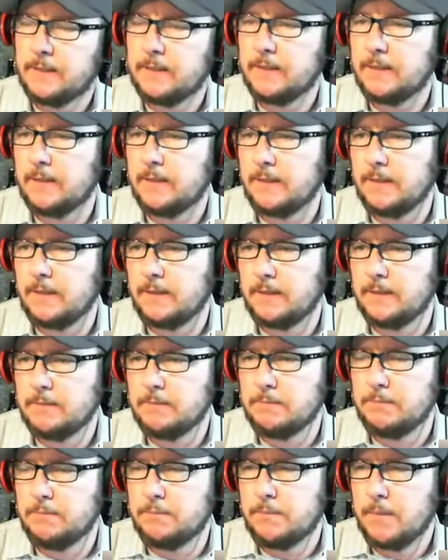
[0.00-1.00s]
uh,
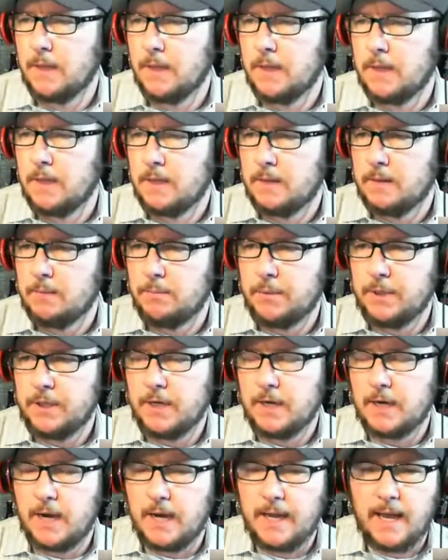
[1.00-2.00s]

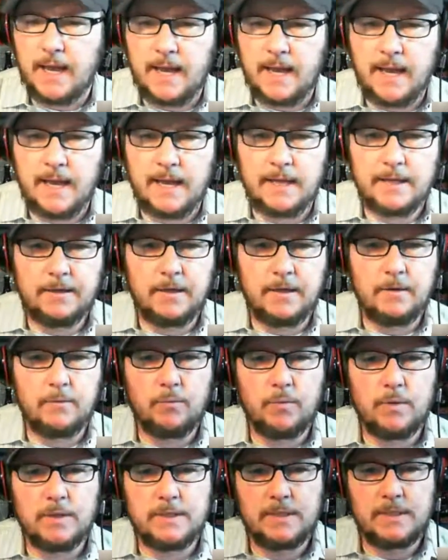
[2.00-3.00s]
beer I had
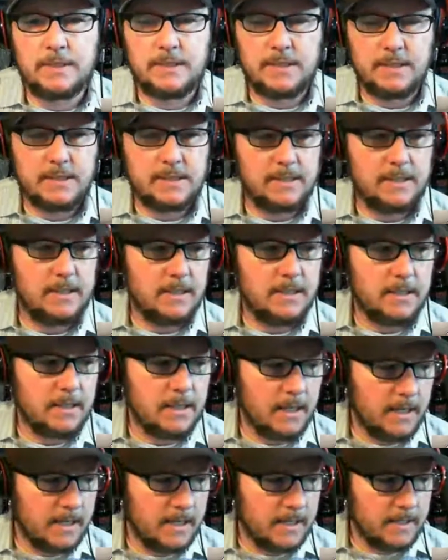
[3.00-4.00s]
was this
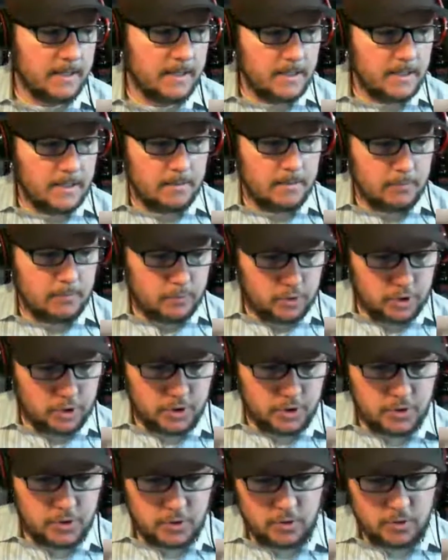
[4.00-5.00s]
year.
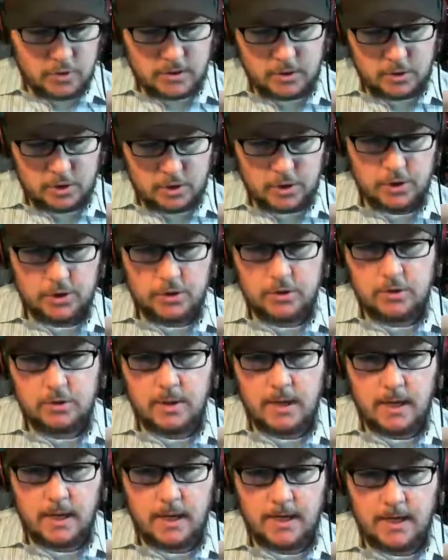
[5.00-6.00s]
two, the two,
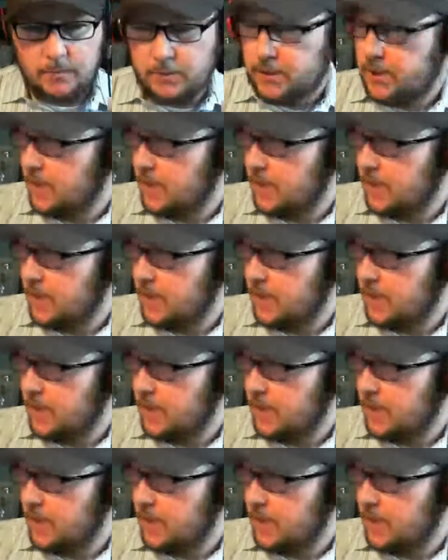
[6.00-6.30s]
which I